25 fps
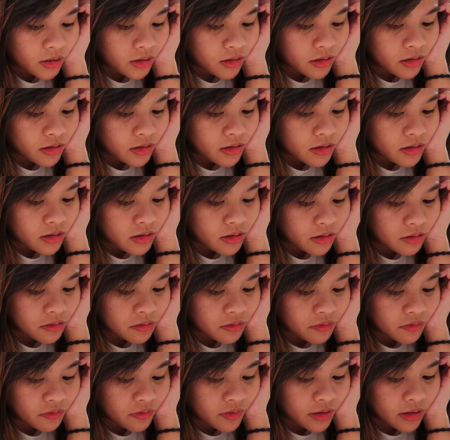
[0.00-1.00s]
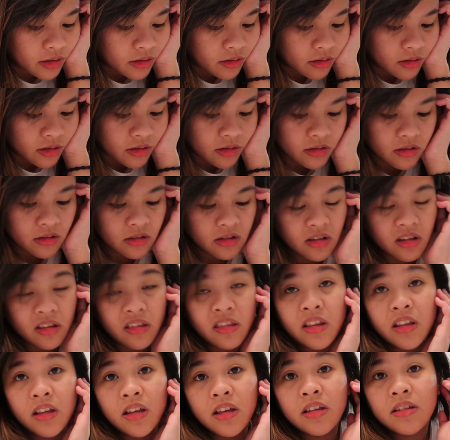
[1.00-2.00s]
And it's still faint. It's
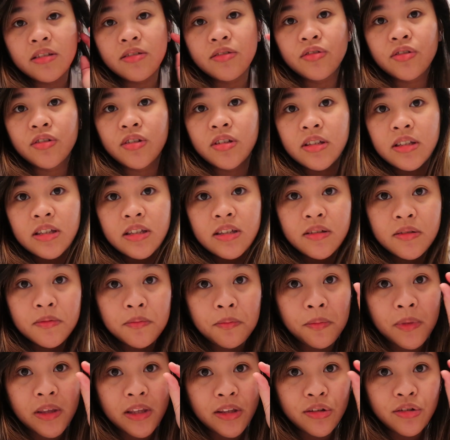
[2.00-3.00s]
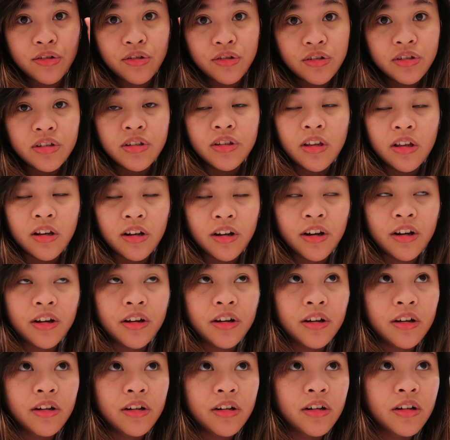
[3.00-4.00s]
I think it's just a smidge
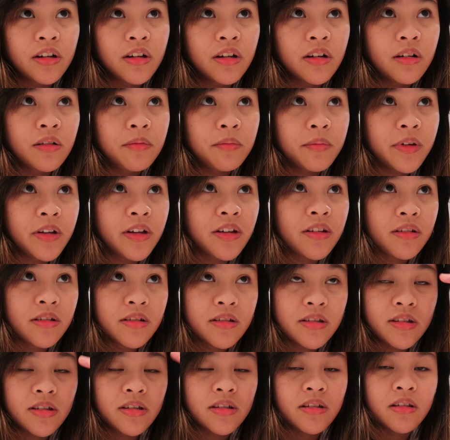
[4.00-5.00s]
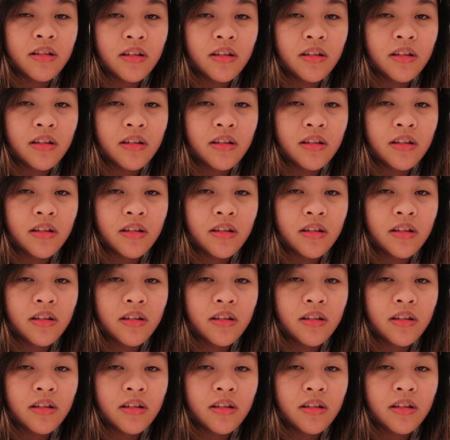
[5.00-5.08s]
darker because